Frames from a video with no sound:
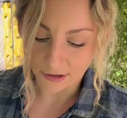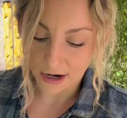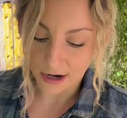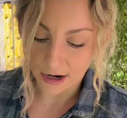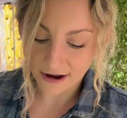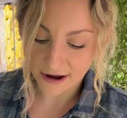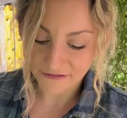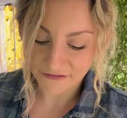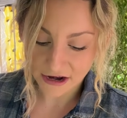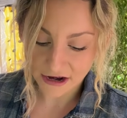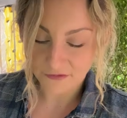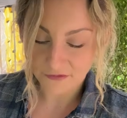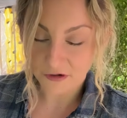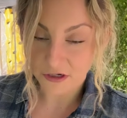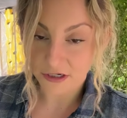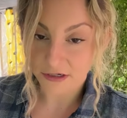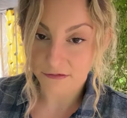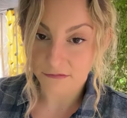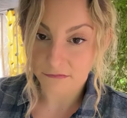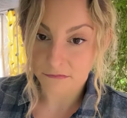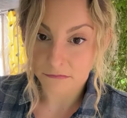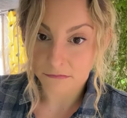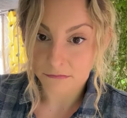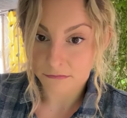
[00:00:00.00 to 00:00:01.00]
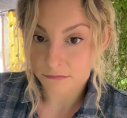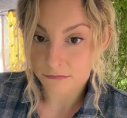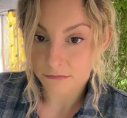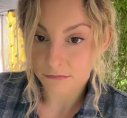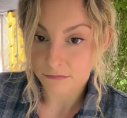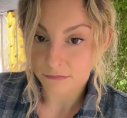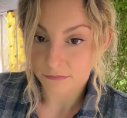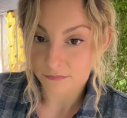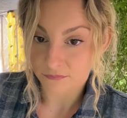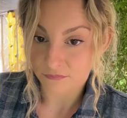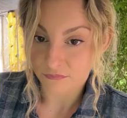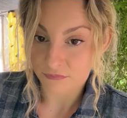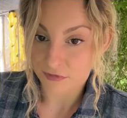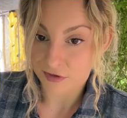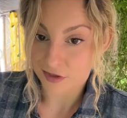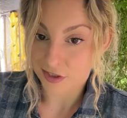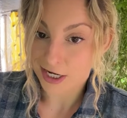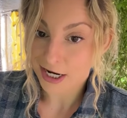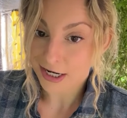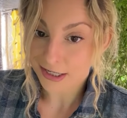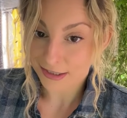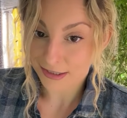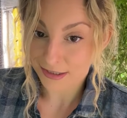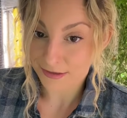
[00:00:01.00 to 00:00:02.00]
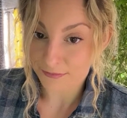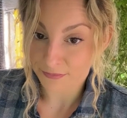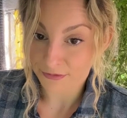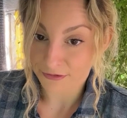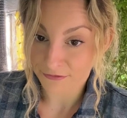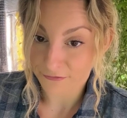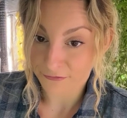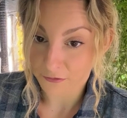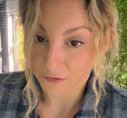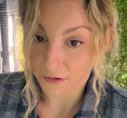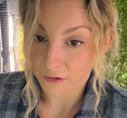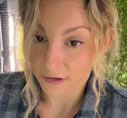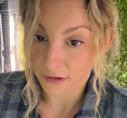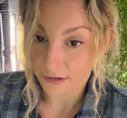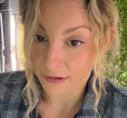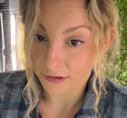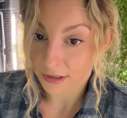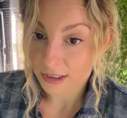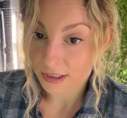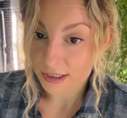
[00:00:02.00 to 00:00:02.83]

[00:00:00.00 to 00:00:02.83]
I've never been checked it before.